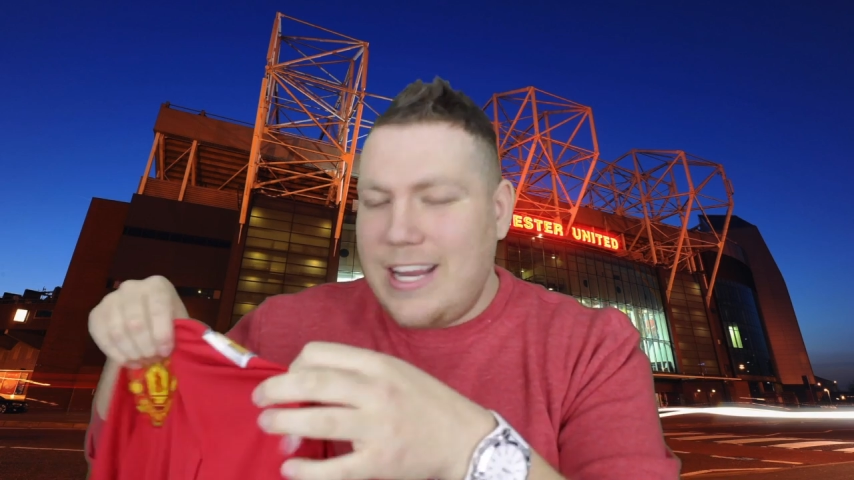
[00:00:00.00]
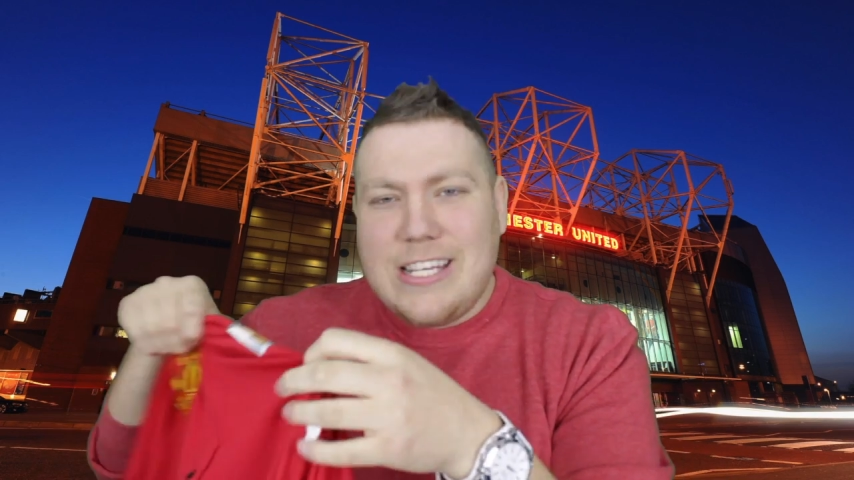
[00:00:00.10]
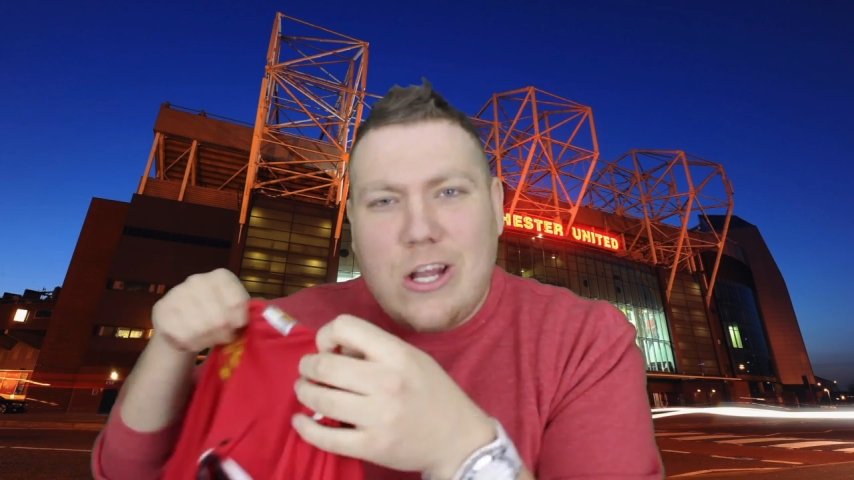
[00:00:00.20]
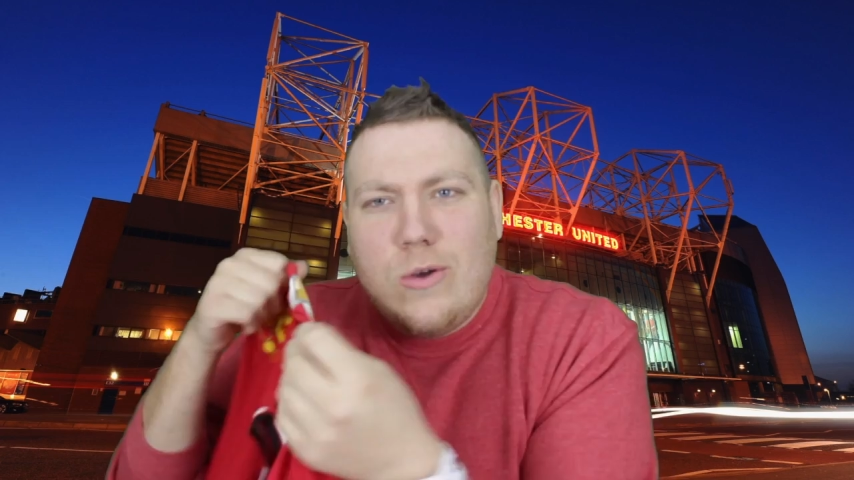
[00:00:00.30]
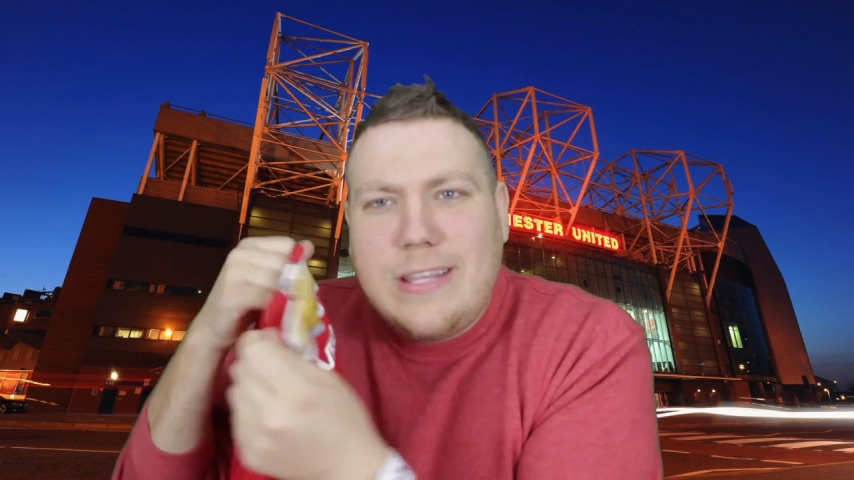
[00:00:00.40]
It
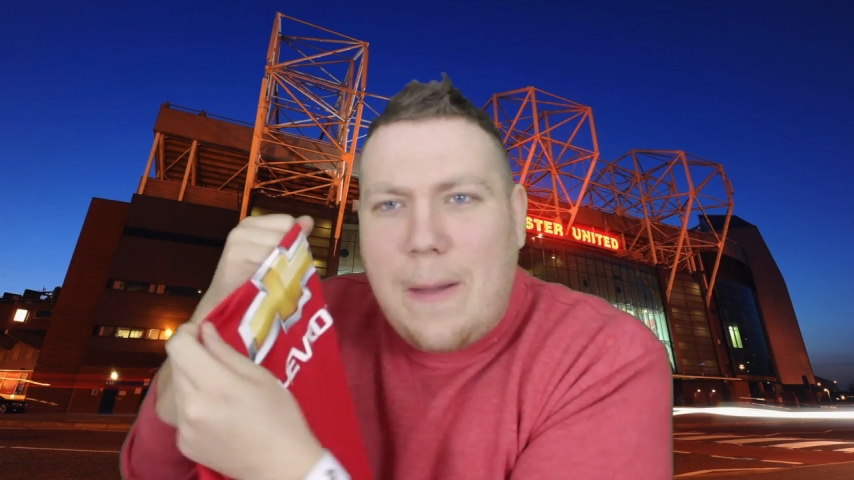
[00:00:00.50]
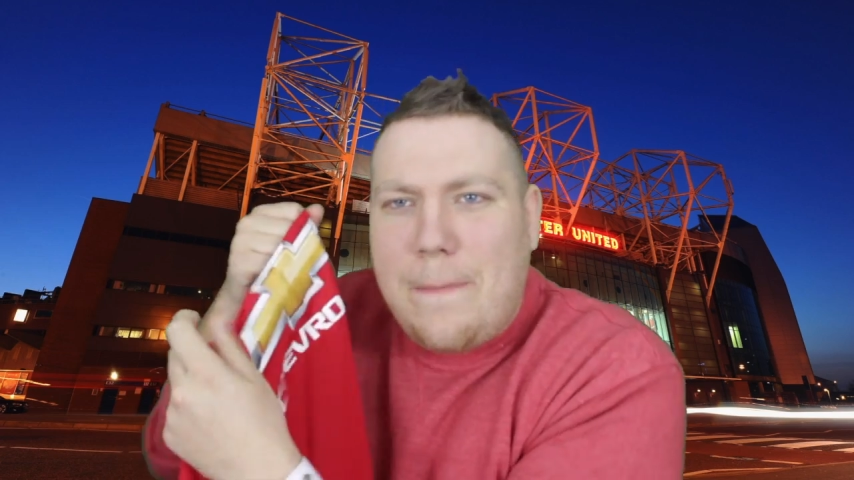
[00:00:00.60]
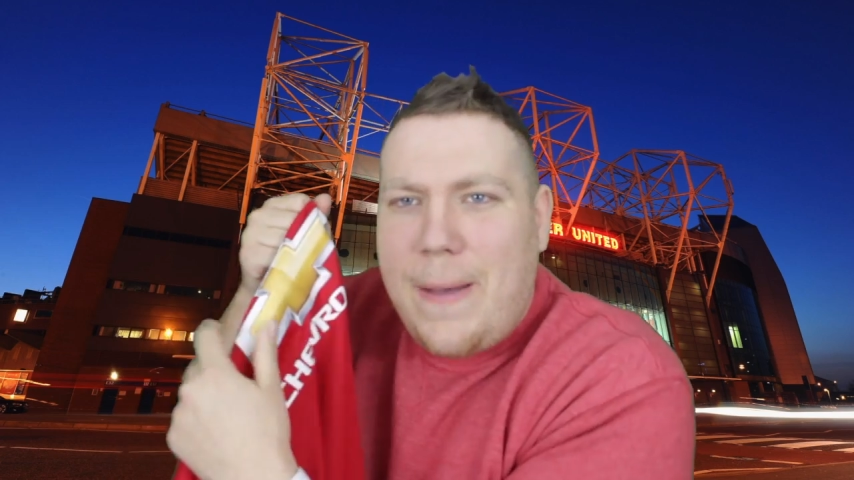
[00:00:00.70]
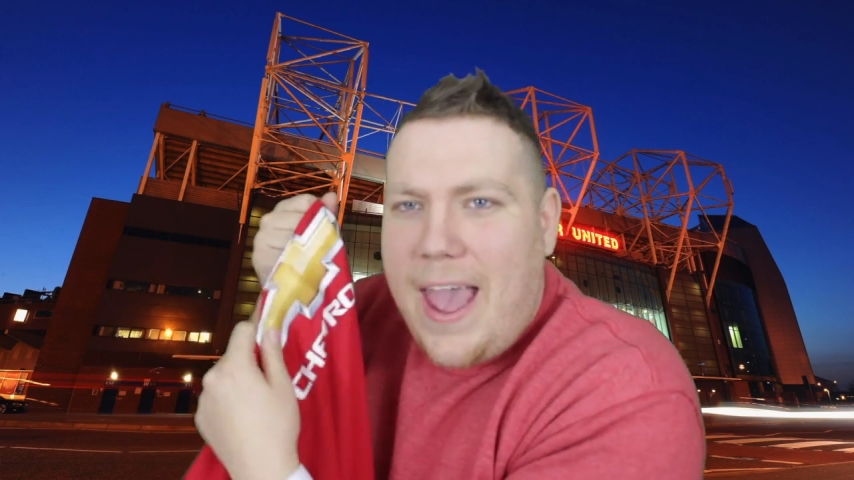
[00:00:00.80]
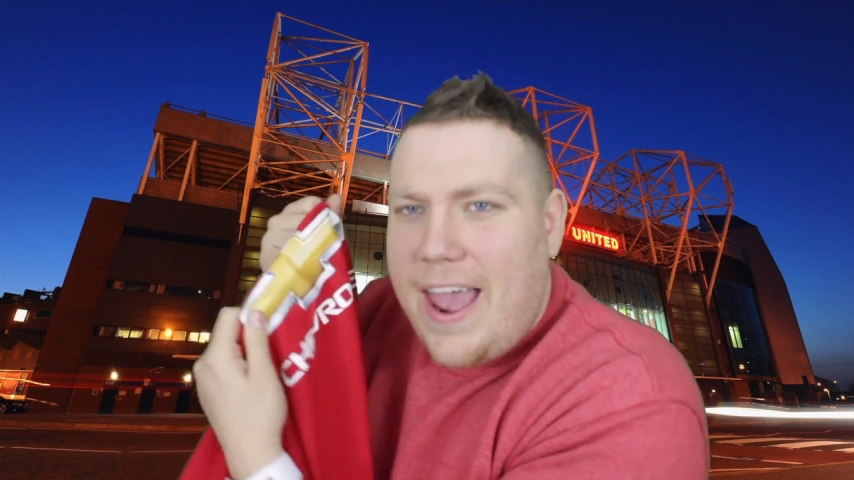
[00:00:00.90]
doesn't look
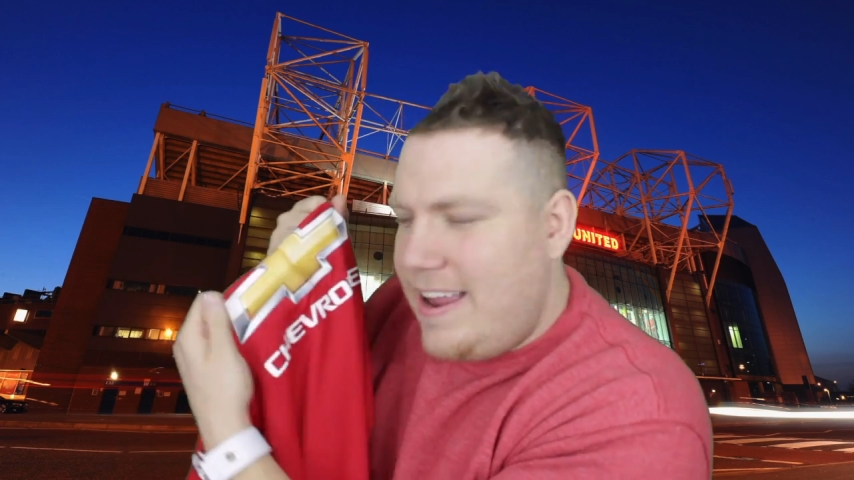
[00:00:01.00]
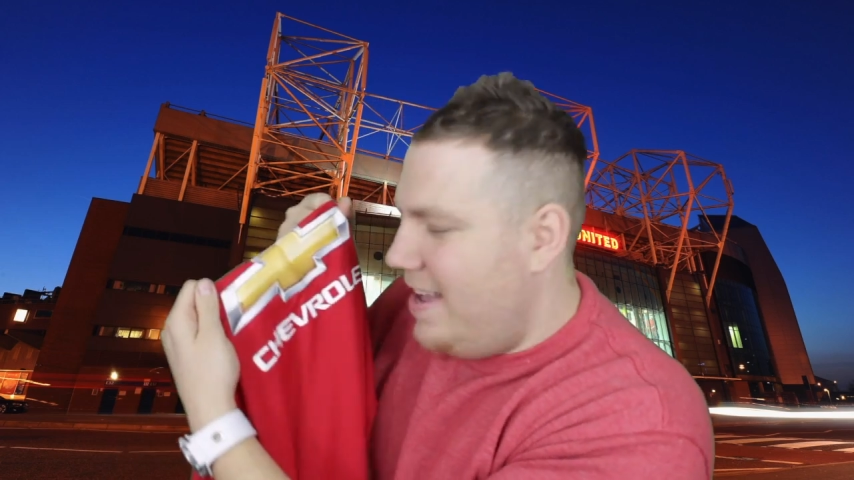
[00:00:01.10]
that bad.